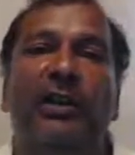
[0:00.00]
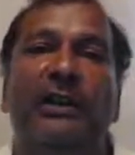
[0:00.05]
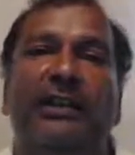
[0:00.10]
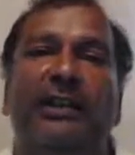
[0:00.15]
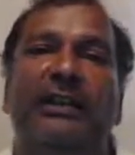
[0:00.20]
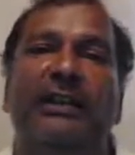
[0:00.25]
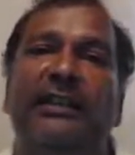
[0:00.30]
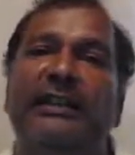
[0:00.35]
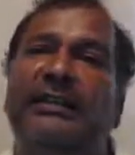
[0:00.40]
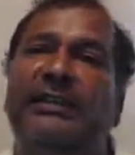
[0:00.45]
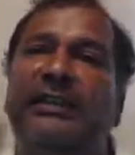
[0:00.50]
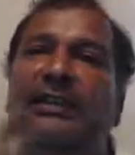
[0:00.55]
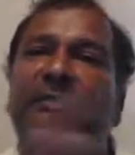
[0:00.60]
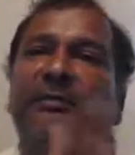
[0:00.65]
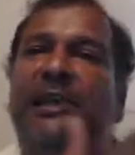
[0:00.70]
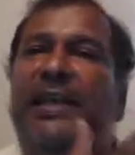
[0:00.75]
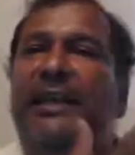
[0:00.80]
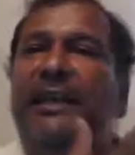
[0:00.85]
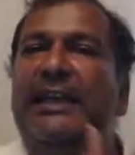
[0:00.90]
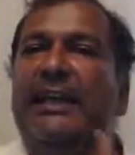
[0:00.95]
then it's going to
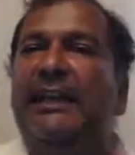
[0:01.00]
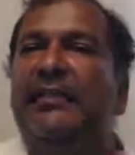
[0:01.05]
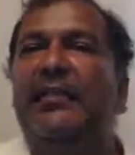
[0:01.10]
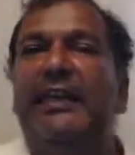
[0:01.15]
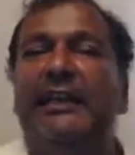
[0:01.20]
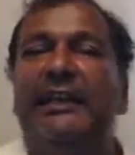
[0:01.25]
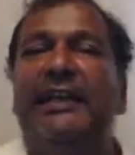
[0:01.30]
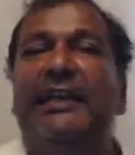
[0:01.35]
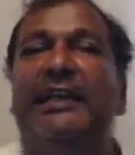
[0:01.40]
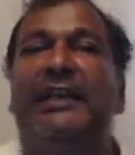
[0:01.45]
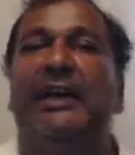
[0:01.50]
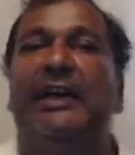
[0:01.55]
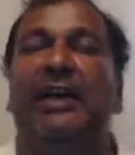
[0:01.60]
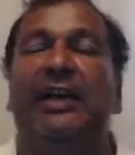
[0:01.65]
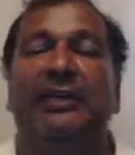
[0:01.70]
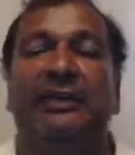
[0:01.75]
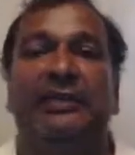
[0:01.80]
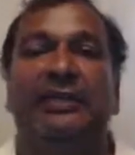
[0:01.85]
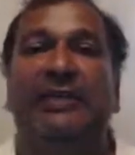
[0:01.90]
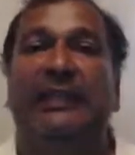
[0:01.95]
make everything
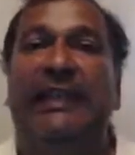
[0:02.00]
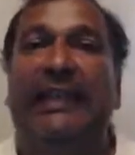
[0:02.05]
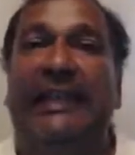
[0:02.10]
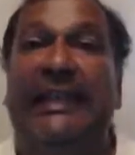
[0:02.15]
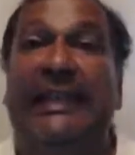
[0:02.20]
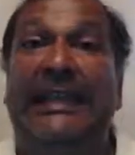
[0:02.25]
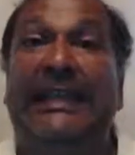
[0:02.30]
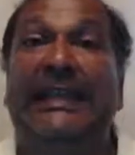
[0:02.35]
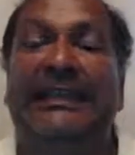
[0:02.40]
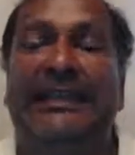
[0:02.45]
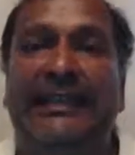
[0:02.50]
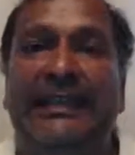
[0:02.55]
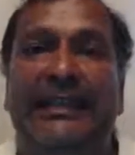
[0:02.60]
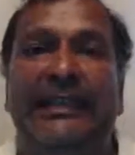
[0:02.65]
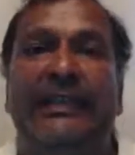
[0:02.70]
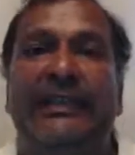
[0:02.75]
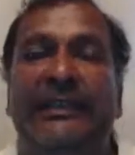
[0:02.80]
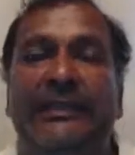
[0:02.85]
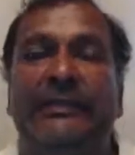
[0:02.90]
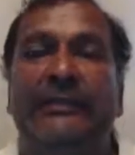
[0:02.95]
else
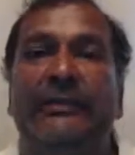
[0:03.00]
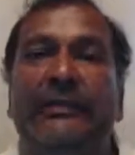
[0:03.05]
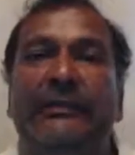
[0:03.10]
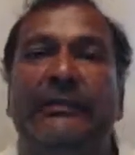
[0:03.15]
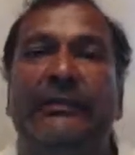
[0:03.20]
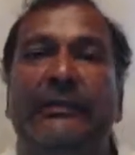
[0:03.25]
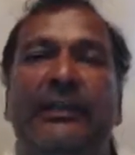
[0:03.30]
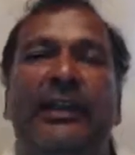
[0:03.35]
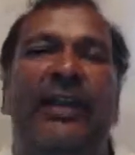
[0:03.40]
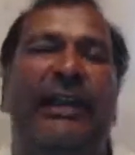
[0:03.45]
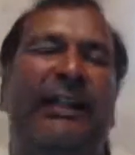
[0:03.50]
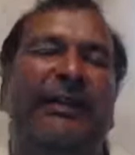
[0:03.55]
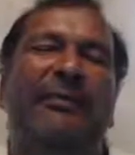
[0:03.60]
easier, right?